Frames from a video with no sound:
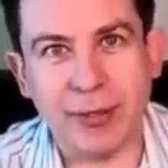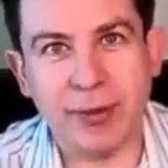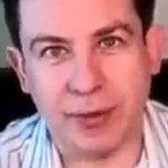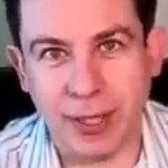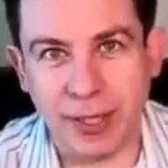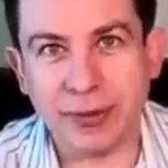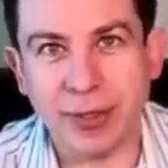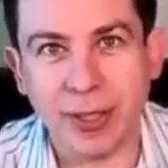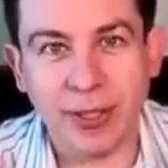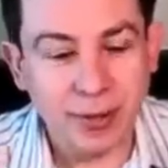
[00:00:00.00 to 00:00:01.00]
Their eyes
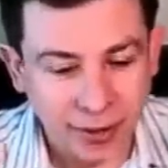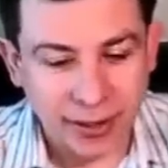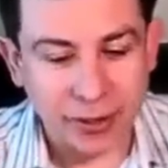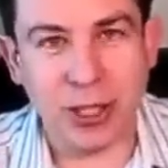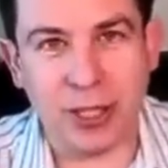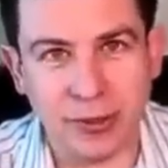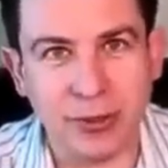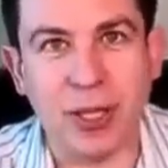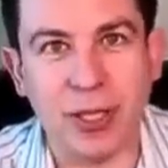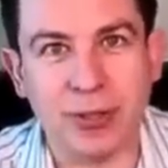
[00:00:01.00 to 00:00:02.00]
are like giant
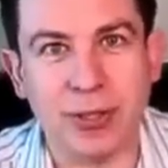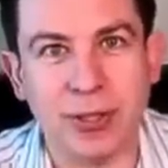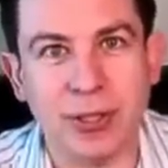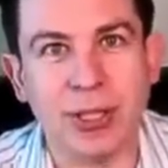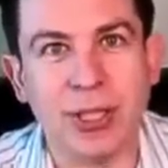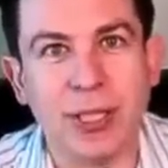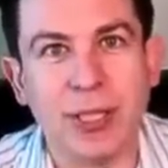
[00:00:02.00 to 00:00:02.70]
saucers.